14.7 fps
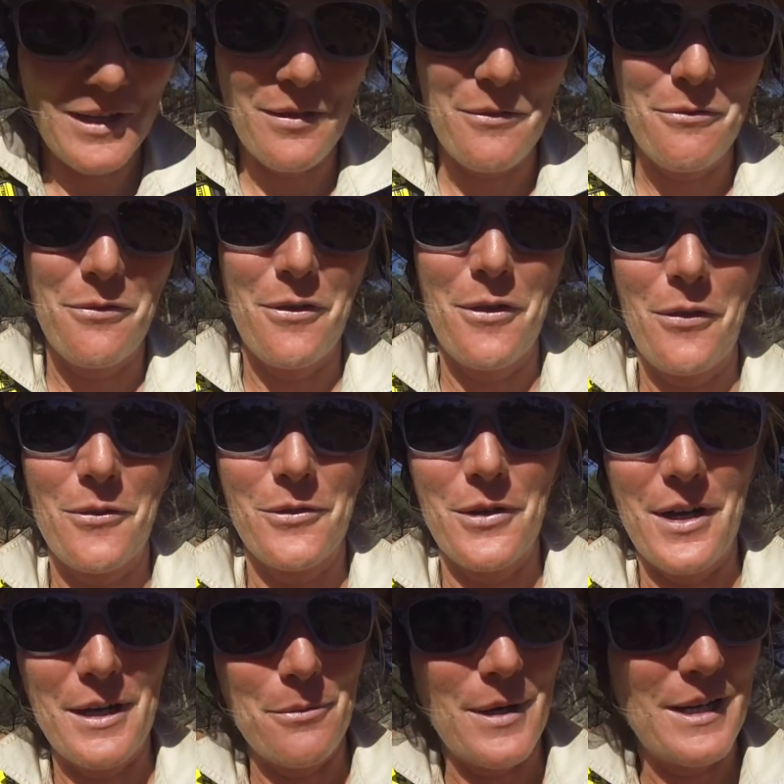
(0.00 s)
the first rock I
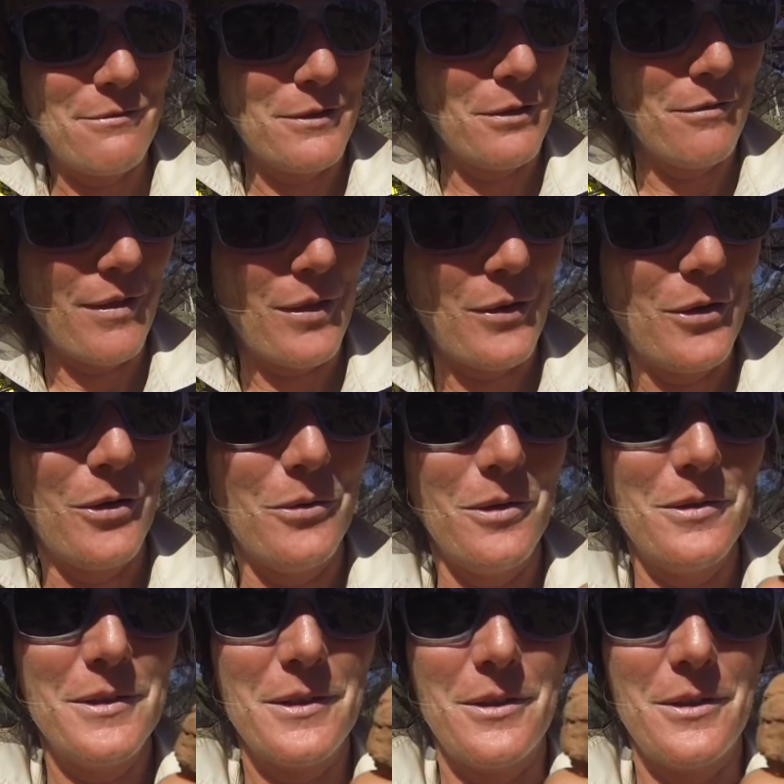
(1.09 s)
waved over the coil.